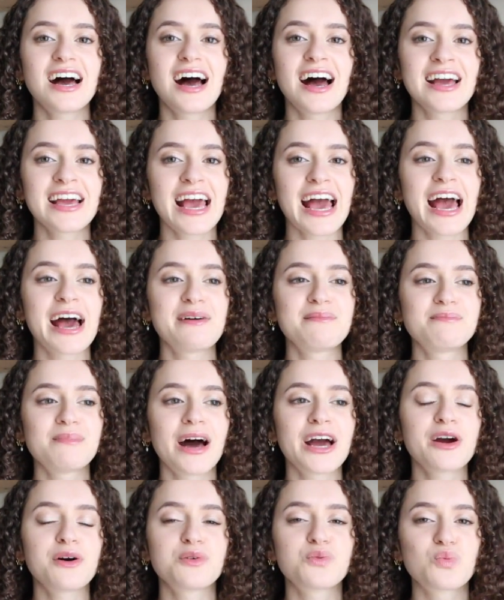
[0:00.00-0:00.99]
I am
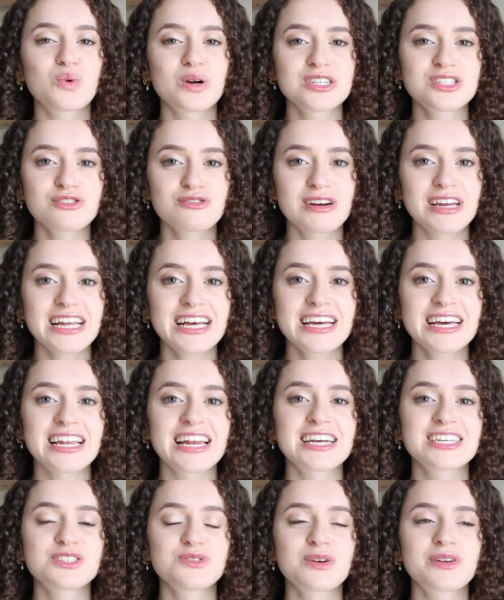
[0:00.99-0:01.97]
my own worst critic and
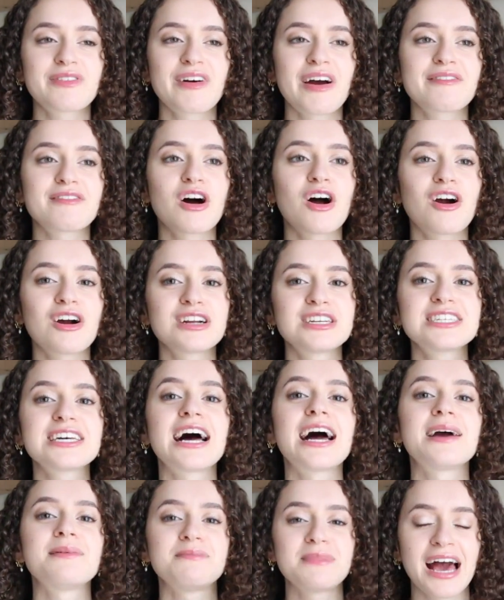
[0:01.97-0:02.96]
I sort of have a hard
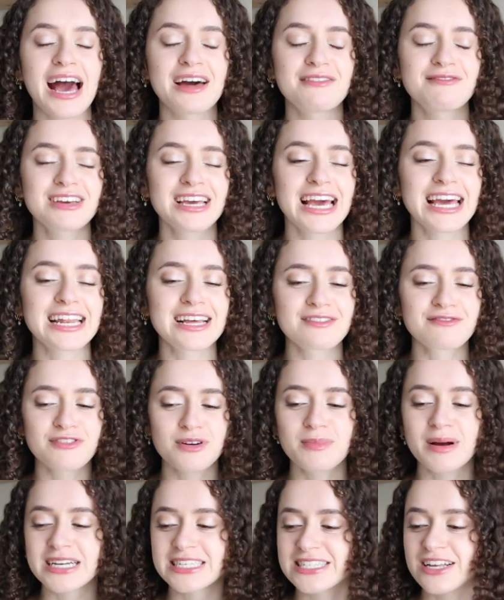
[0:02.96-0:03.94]
time advocating
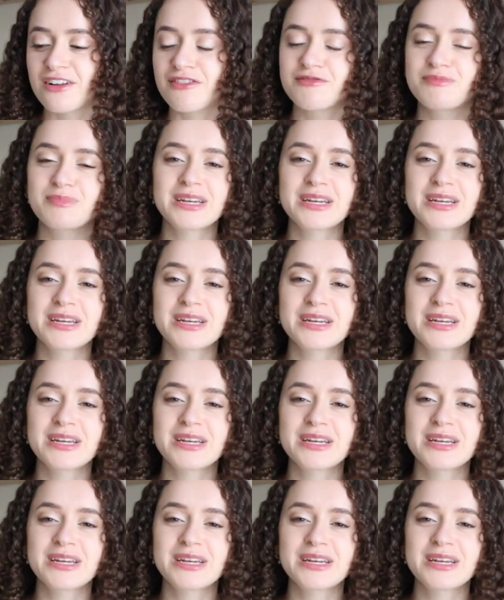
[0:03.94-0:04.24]
for myself.